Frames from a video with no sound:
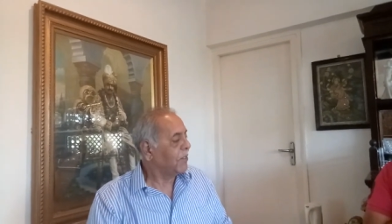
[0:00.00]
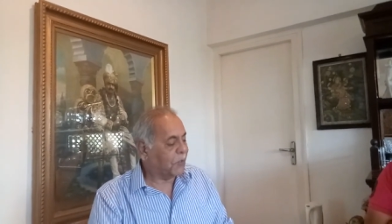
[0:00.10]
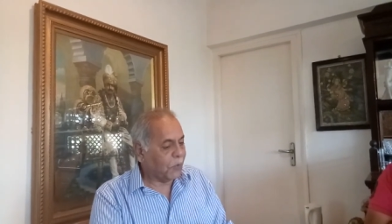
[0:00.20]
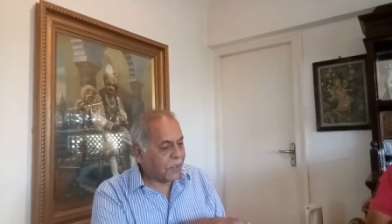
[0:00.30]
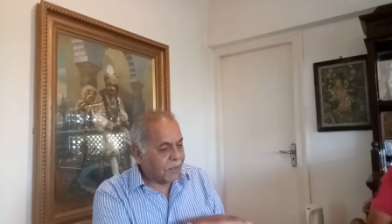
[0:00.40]

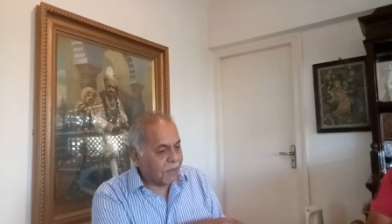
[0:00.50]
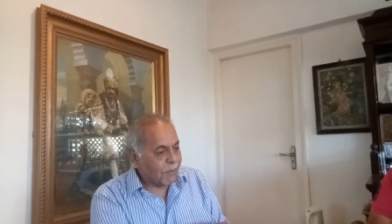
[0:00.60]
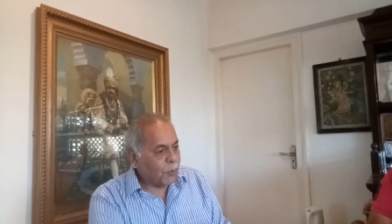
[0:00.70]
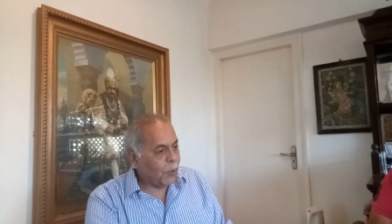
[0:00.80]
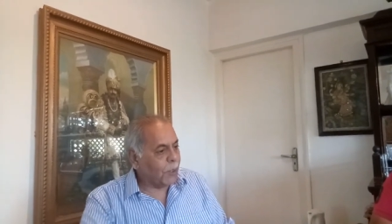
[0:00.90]
So it's
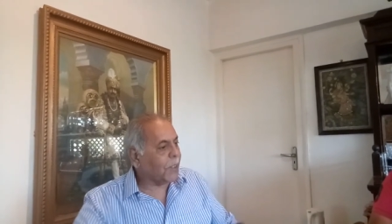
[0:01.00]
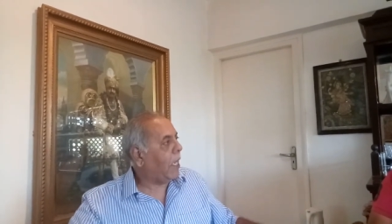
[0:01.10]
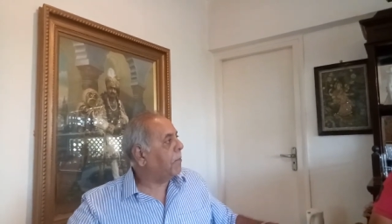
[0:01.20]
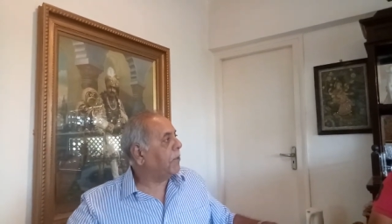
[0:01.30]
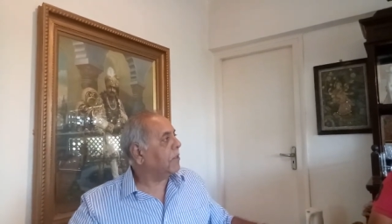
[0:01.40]
you know
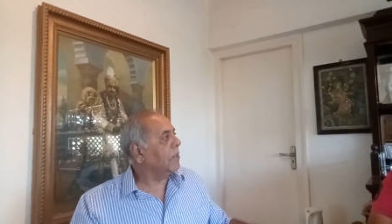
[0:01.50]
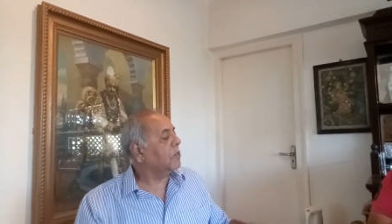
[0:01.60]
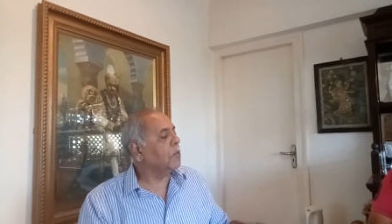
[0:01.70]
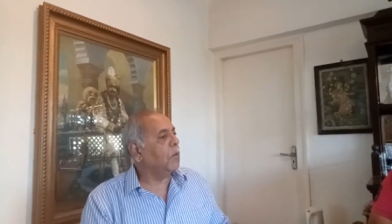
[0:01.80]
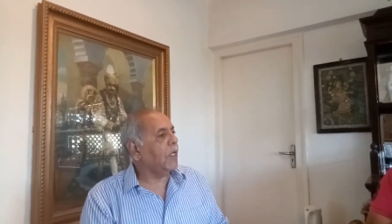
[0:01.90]

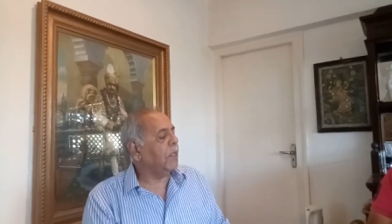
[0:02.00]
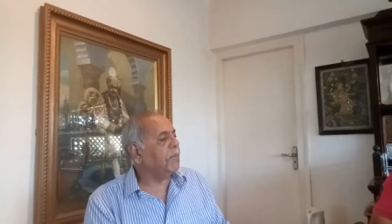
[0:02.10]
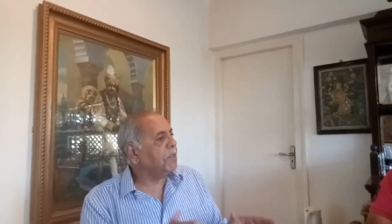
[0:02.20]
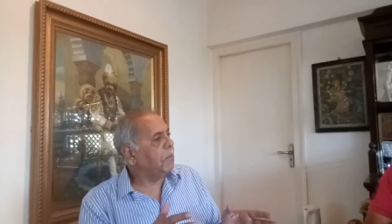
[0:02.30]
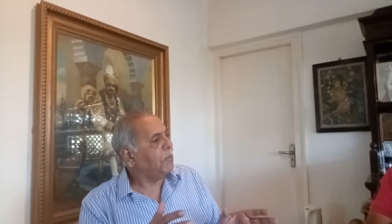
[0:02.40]
carpeted. So what
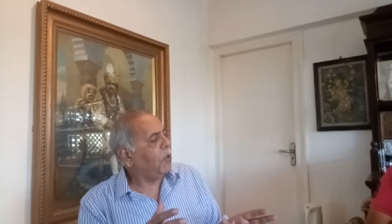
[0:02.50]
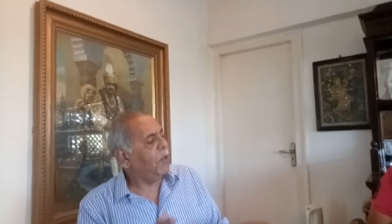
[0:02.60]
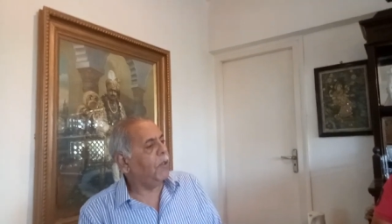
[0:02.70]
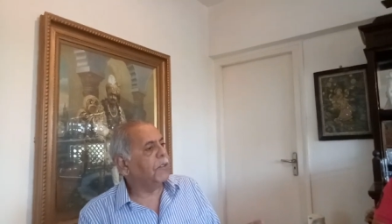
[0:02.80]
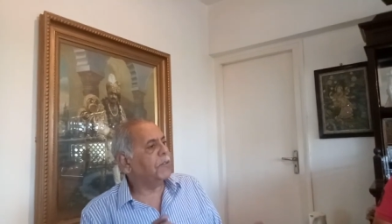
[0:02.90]
happens? The
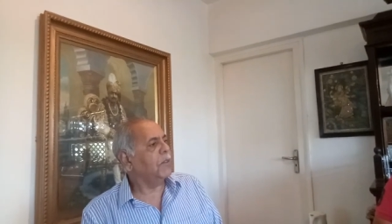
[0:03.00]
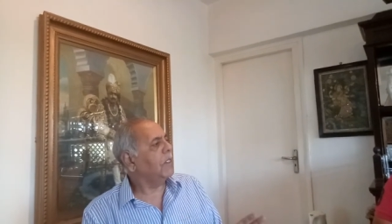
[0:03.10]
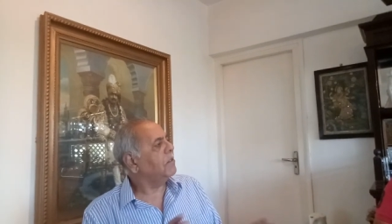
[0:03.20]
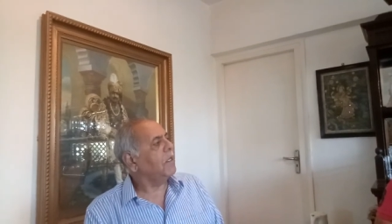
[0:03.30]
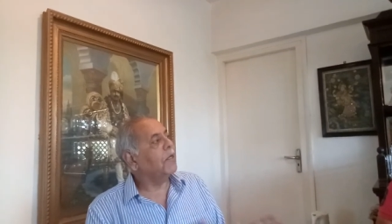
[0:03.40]
ball also
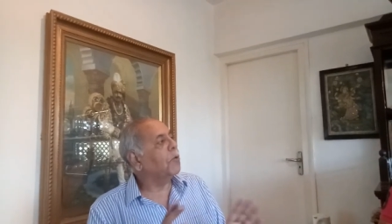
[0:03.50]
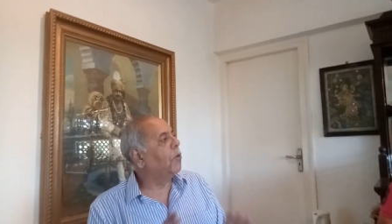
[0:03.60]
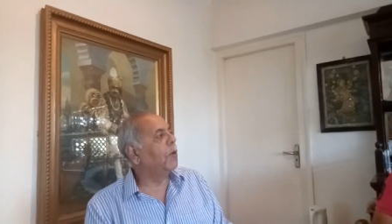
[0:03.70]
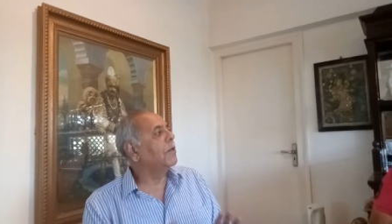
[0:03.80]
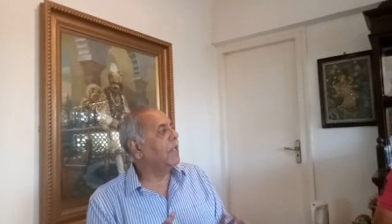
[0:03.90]
doesn't get
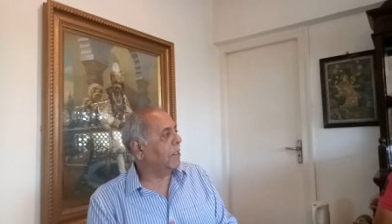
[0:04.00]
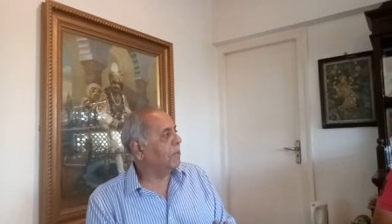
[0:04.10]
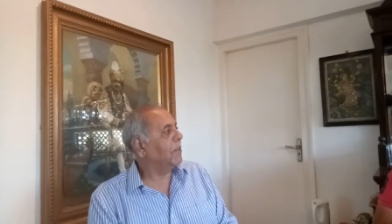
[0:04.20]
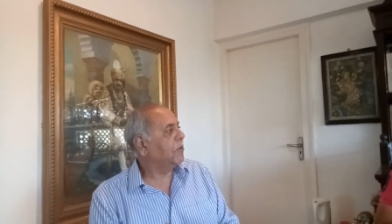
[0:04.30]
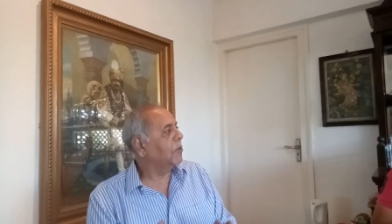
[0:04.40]
old
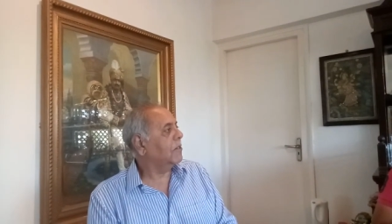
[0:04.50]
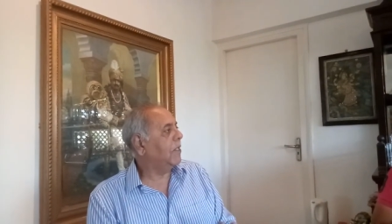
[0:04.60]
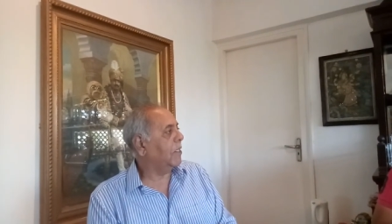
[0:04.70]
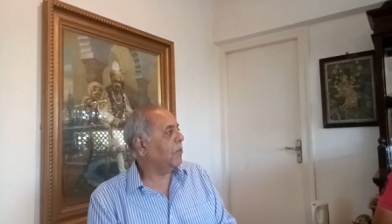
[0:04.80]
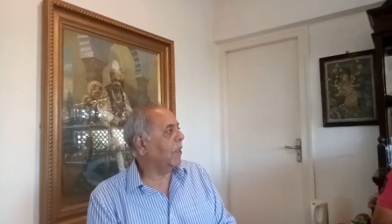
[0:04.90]
that much
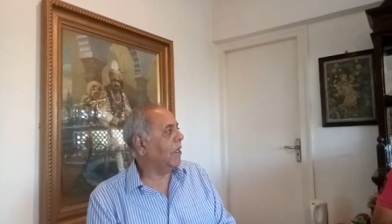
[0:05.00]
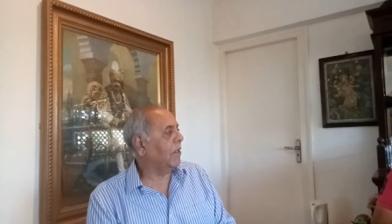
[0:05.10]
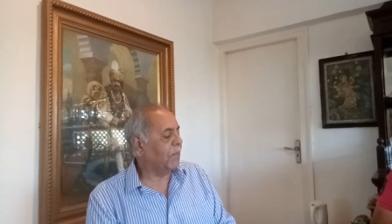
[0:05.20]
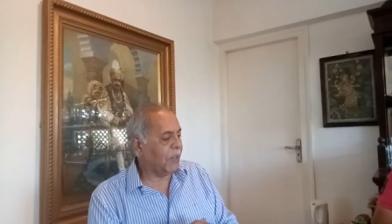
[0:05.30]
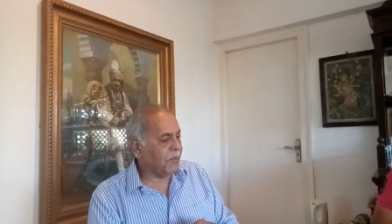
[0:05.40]
that
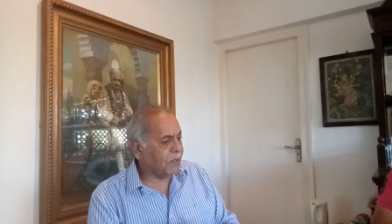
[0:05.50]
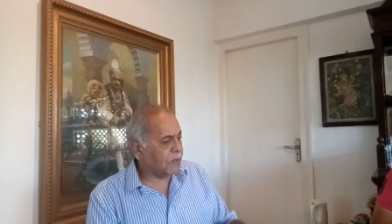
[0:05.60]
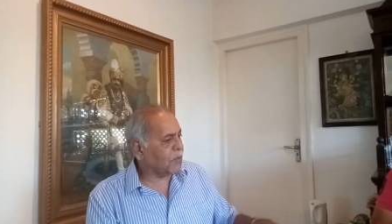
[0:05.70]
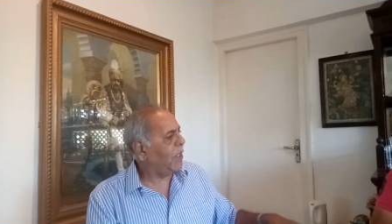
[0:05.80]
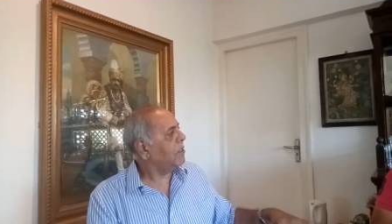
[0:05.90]
quickly okay, because
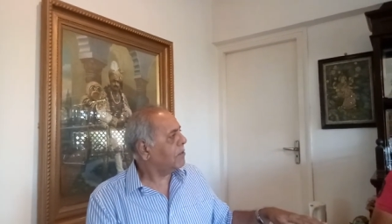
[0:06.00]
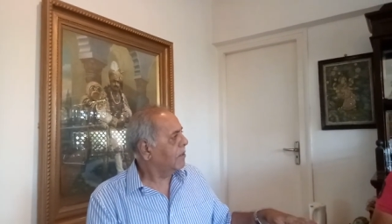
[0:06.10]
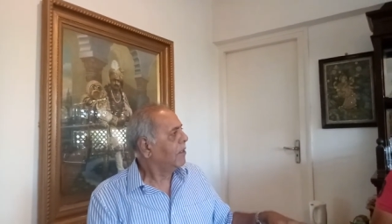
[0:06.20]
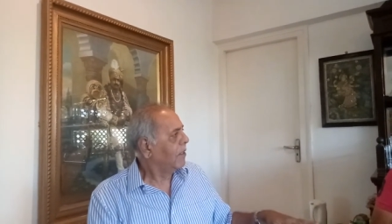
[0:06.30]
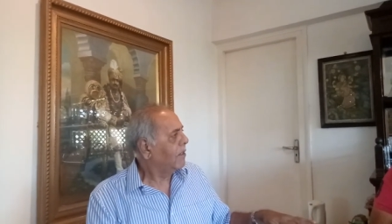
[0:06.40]
it's quite